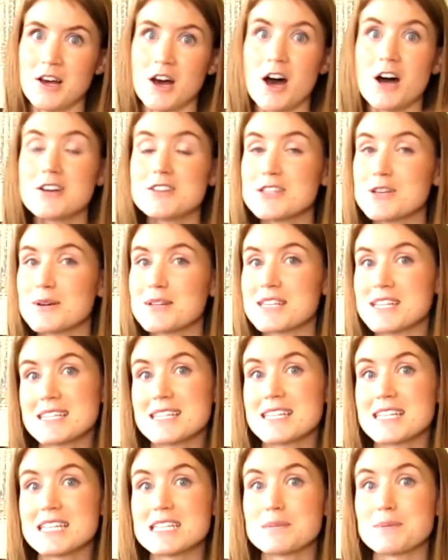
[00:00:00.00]
Also, it
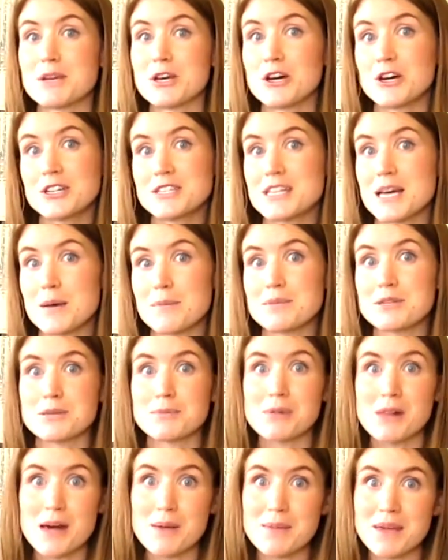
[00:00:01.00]
doesn't need to be hooked up to
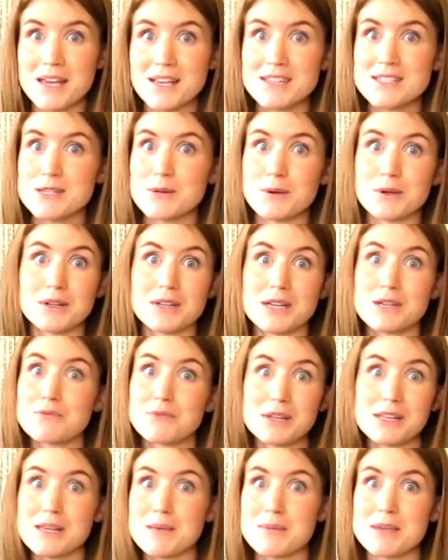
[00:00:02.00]
plumbing, so it
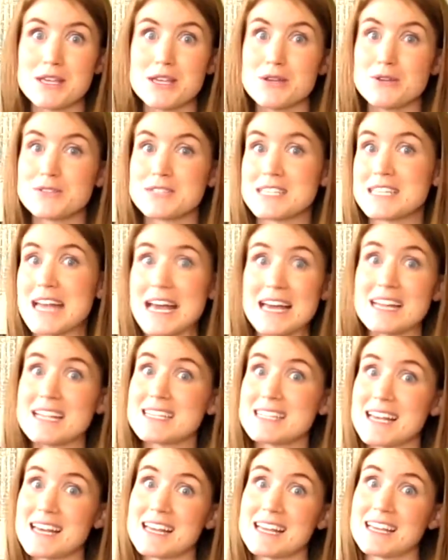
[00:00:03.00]
can really be used in any
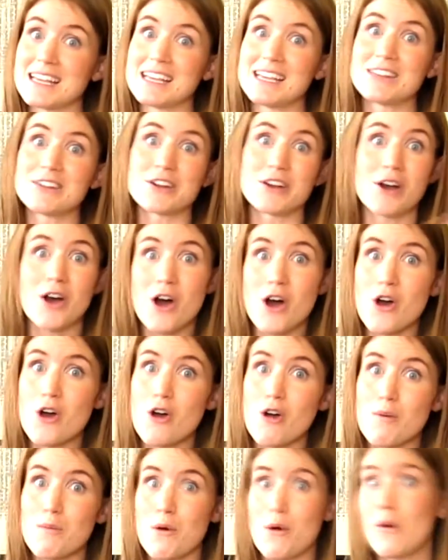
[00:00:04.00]
setting, either a
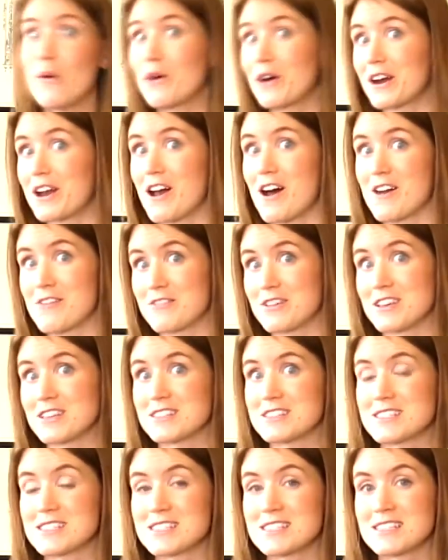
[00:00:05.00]
home or an
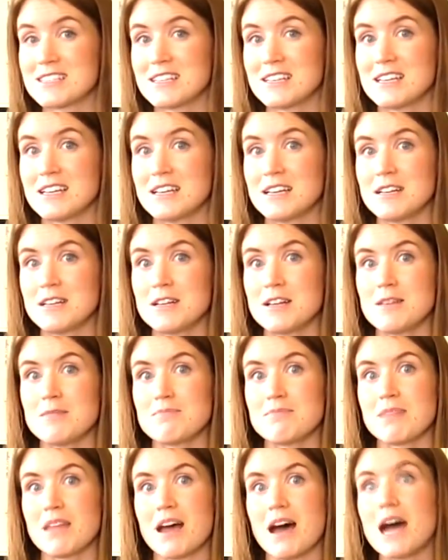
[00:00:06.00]
office.
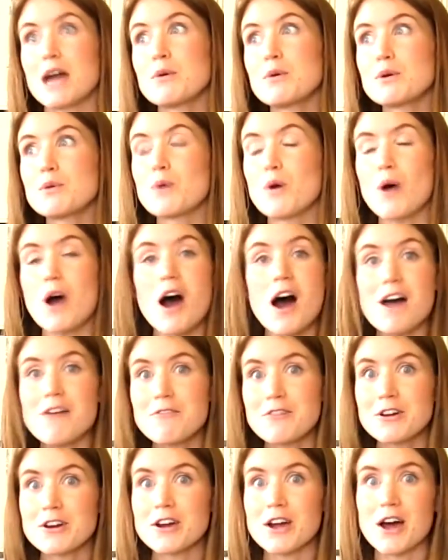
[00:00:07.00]
I would
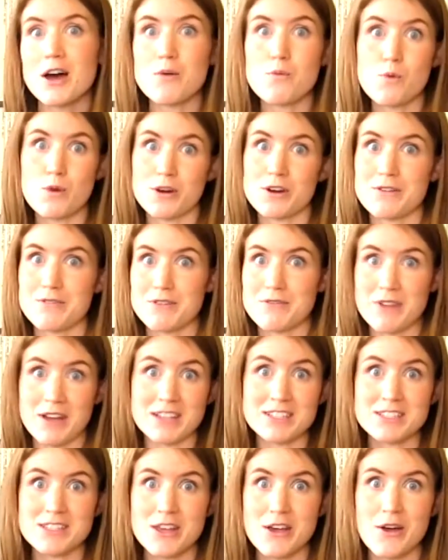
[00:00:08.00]
offer a word of
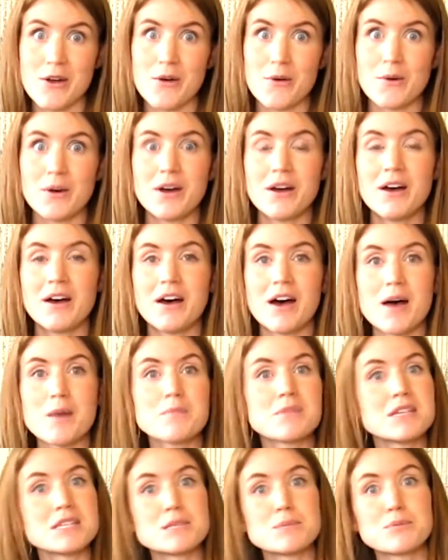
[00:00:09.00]
advice though.
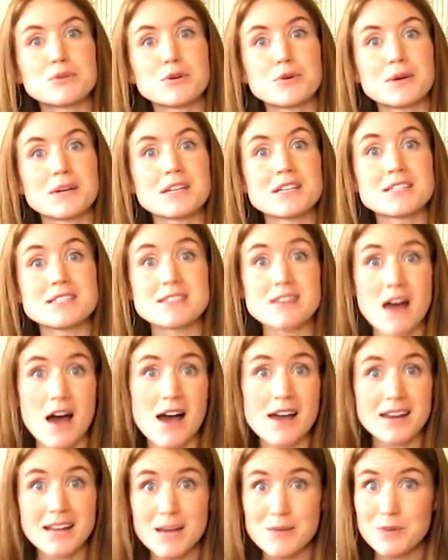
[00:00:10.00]
Um, this brewery does
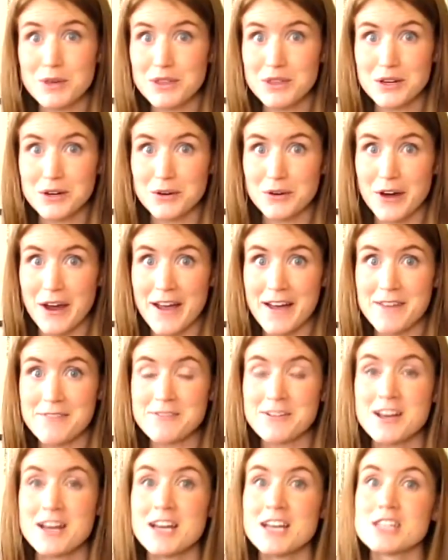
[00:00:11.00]
not come with a
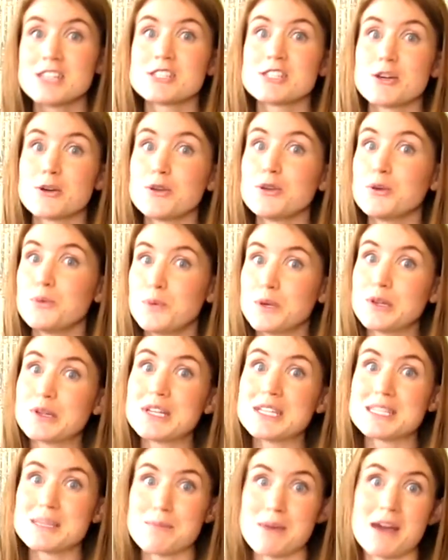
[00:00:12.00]
carafe, so you will
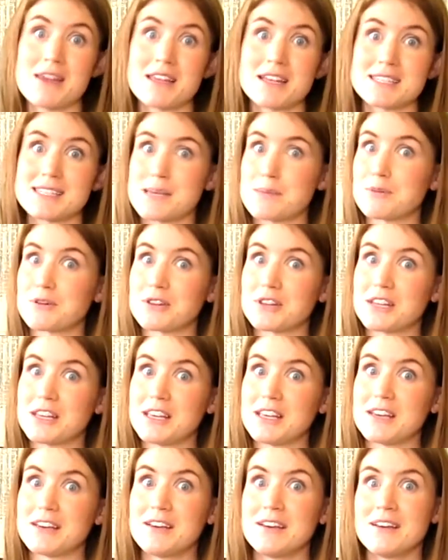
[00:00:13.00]
need to buy that
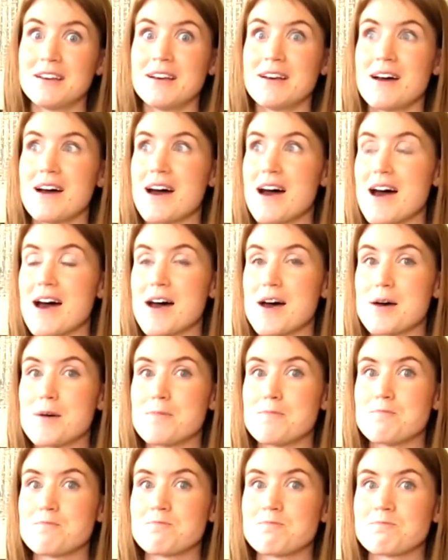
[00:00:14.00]
separately.
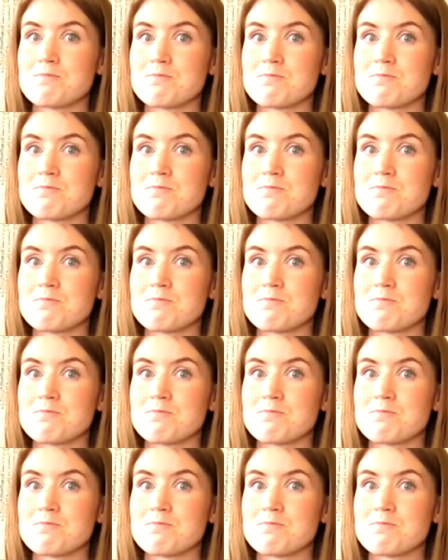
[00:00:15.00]
Um,